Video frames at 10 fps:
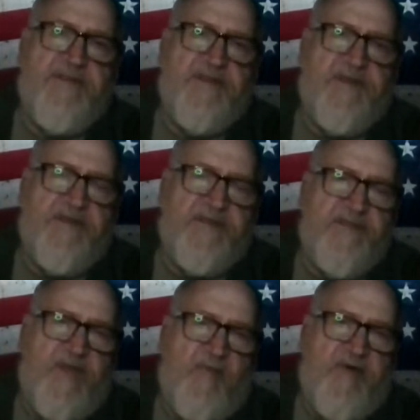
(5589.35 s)

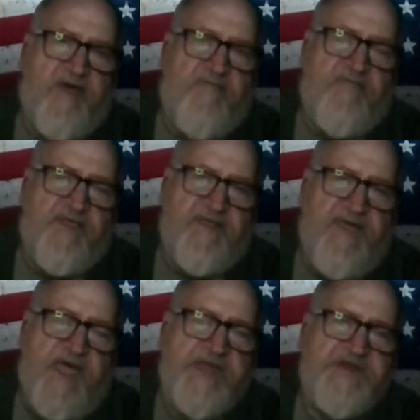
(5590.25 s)
That will give the
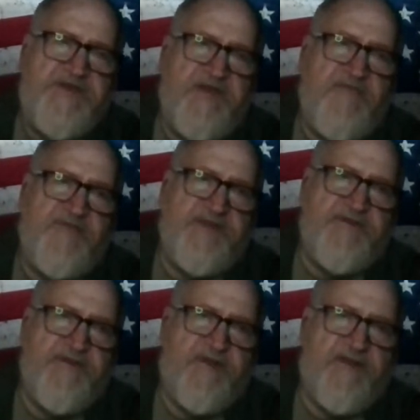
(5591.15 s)
edges of it
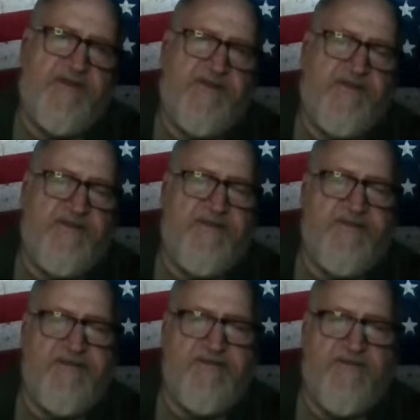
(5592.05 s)
a
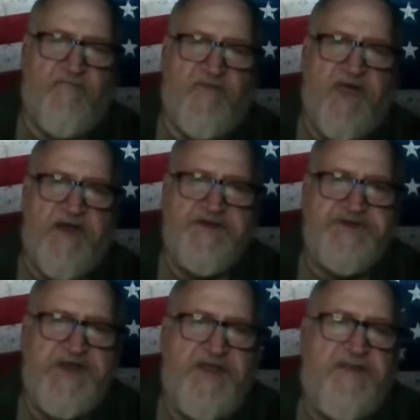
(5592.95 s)
different kind of
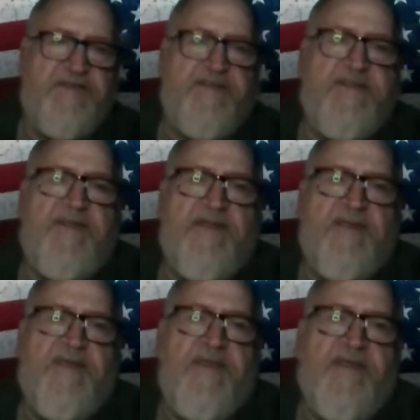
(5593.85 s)
sheen.
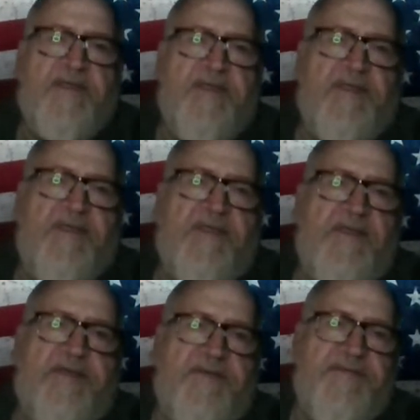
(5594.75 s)

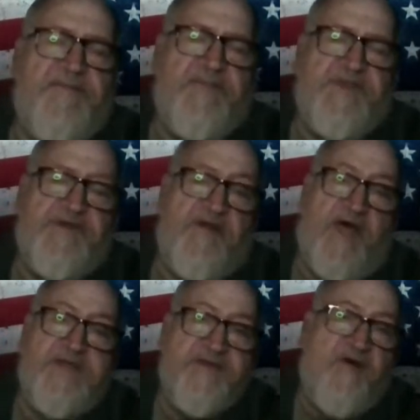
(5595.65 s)
But
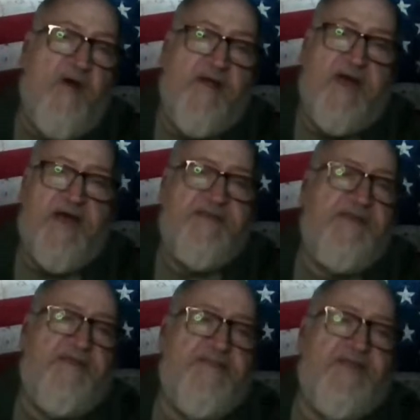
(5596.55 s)
that's a car
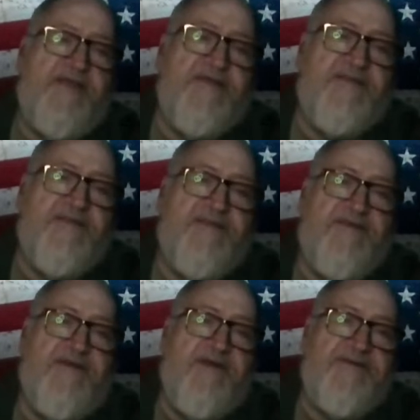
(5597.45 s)
content thing.
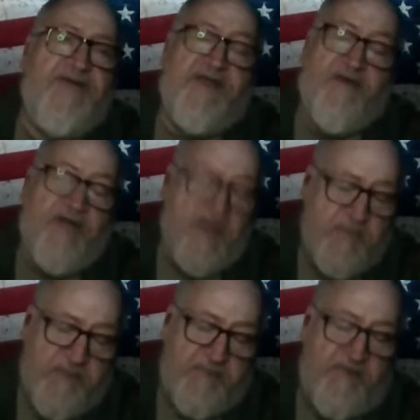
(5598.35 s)
You guys, I know a lot of
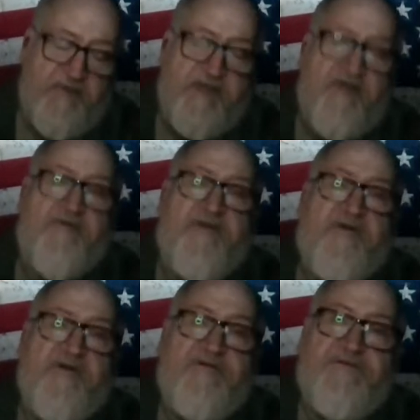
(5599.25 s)
people don't get on
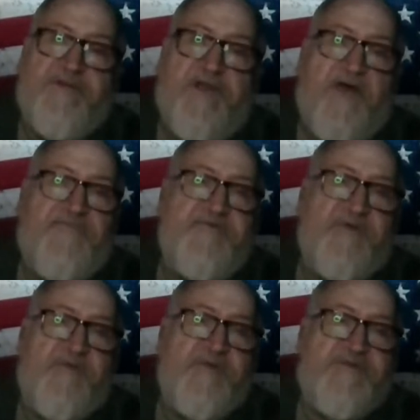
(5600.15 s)
here to live
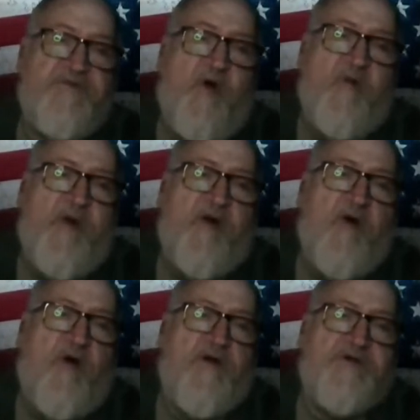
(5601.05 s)
stream to talk about
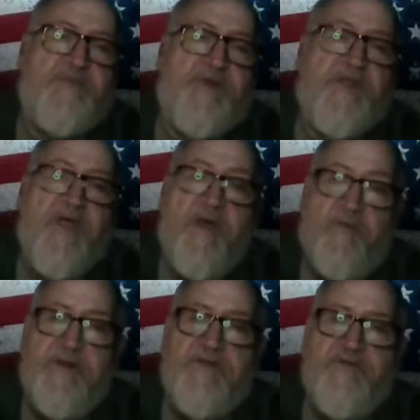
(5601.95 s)
cars, but
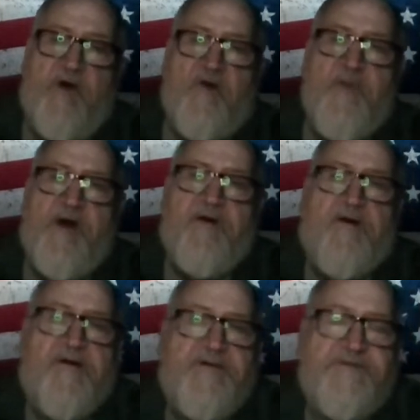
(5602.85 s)
we do talk about
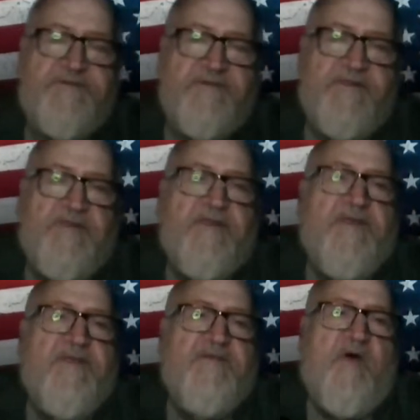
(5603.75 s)
cars.
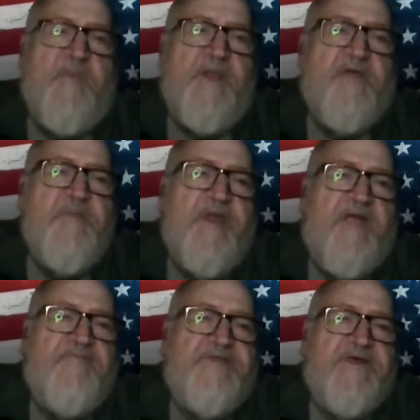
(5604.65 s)
Talk about a little bit of
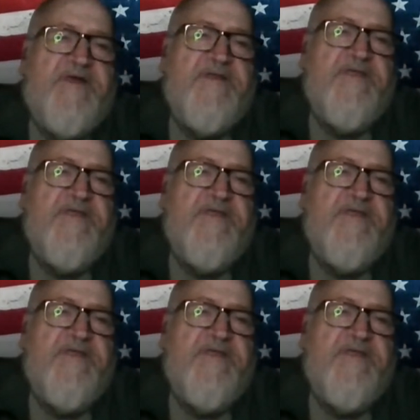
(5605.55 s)
everything.